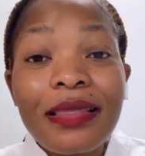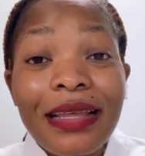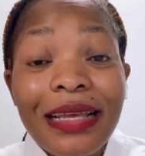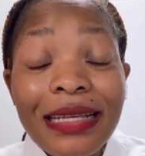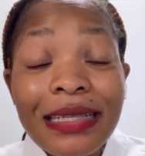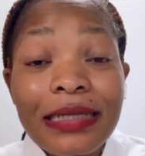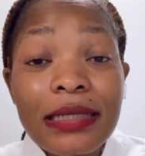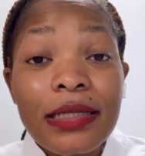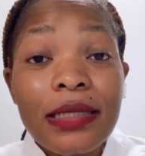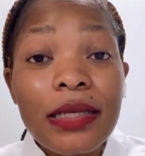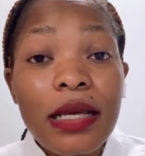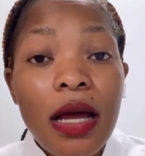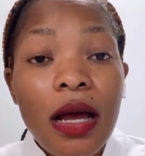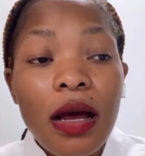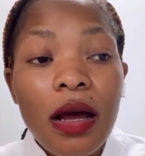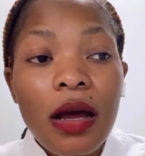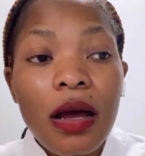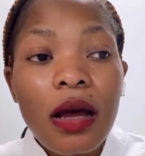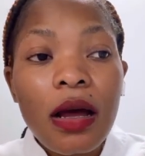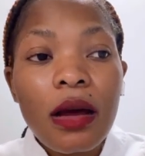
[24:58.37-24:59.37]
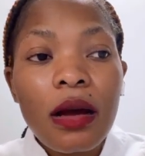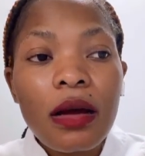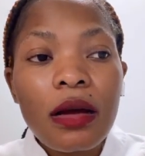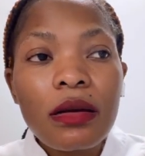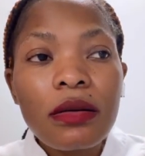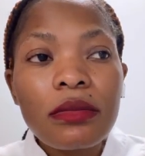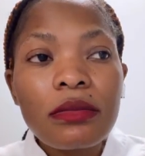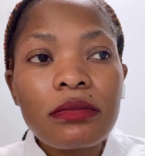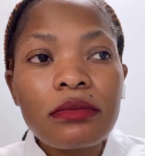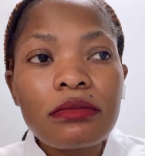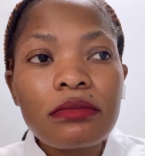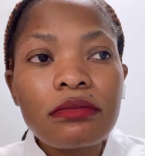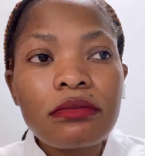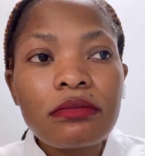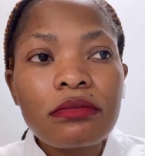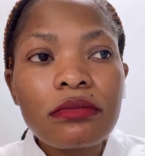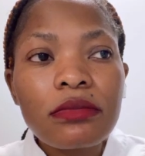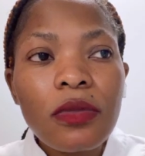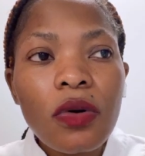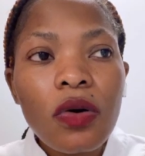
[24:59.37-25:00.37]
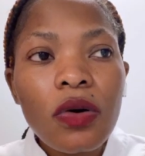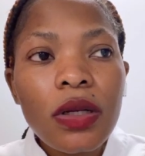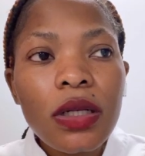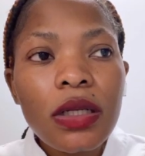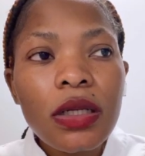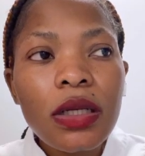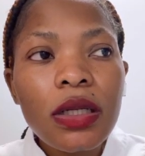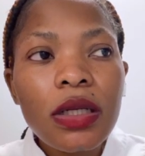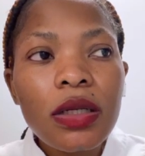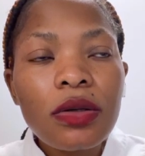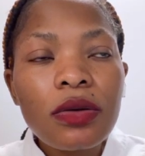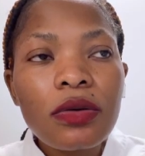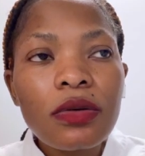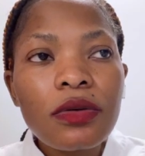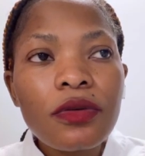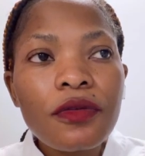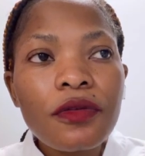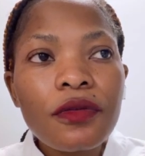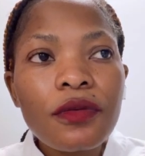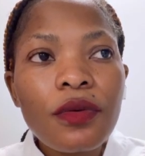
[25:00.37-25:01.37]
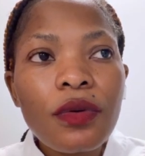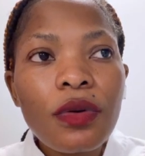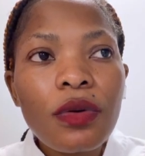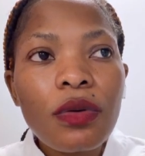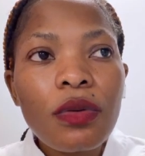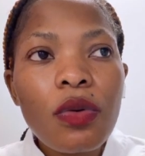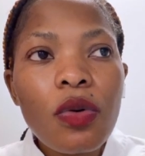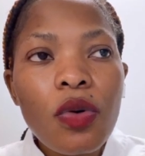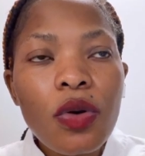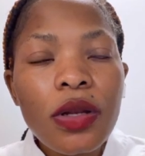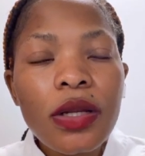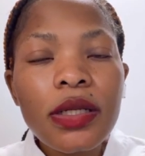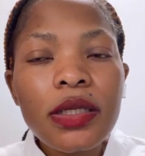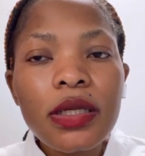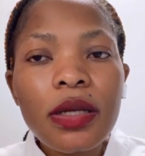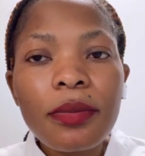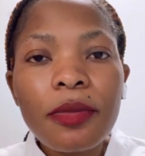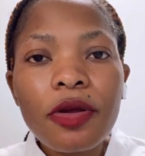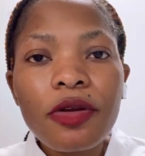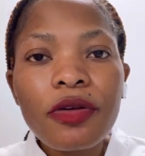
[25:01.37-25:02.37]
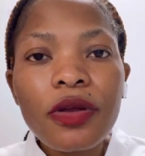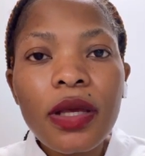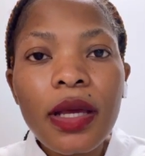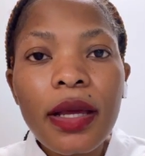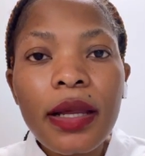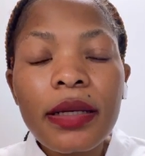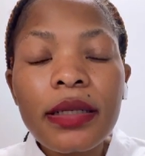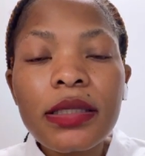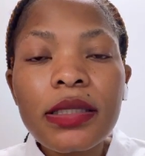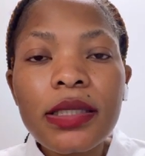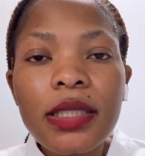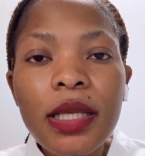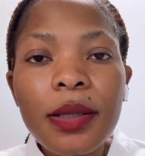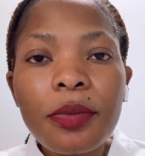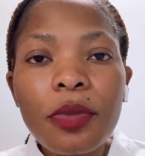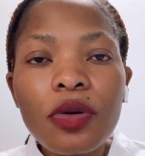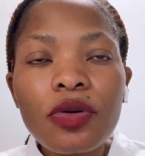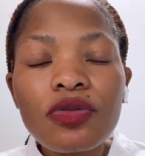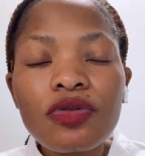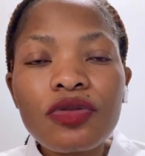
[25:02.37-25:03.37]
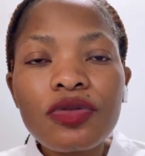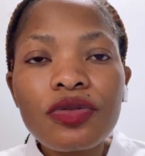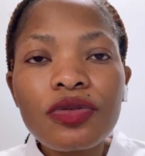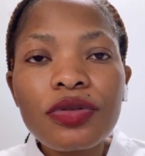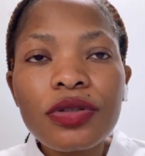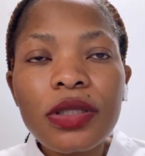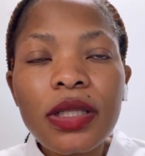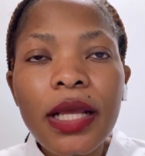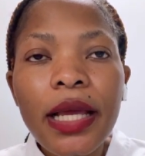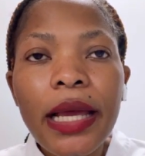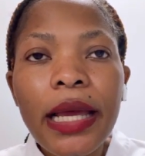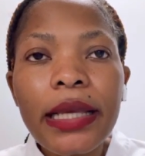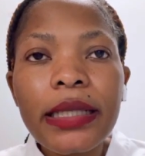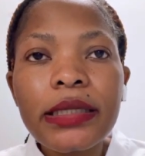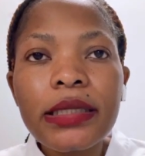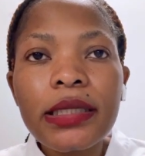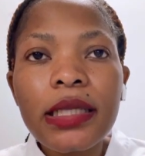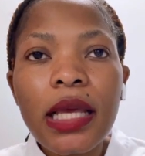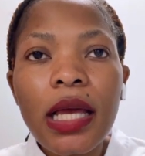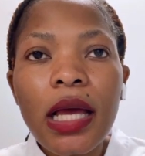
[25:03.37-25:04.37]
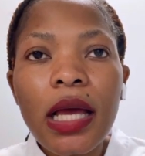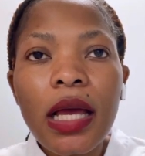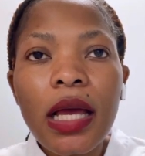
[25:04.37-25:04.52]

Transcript: it only recruit for Holland American, Seabourn Cruise Lines,